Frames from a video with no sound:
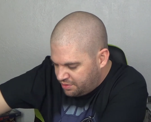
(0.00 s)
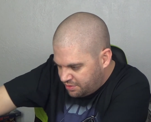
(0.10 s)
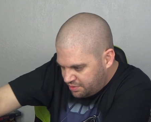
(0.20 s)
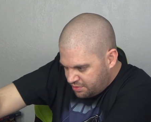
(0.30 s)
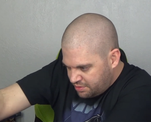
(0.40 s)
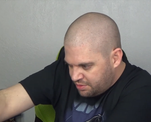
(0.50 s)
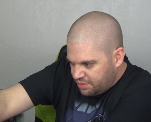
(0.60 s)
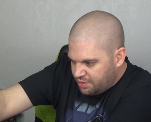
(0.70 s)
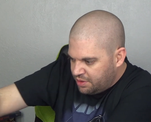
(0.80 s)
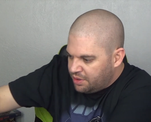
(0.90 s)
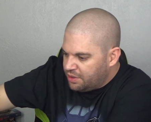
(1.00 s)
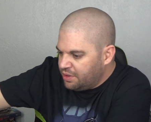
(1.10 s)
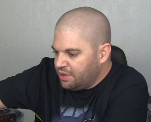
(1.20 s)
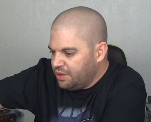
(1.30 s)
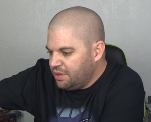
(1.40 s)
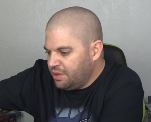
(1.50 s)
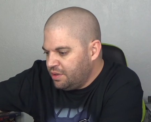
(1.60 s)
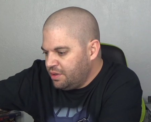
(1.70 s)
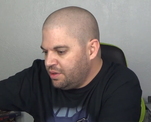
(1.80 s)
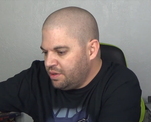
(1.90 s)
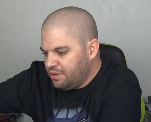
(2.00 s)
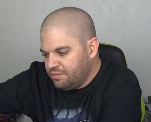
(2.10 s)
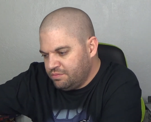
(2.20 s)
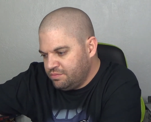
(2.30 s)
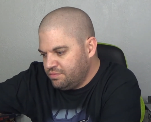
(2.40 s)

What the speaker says: (silence)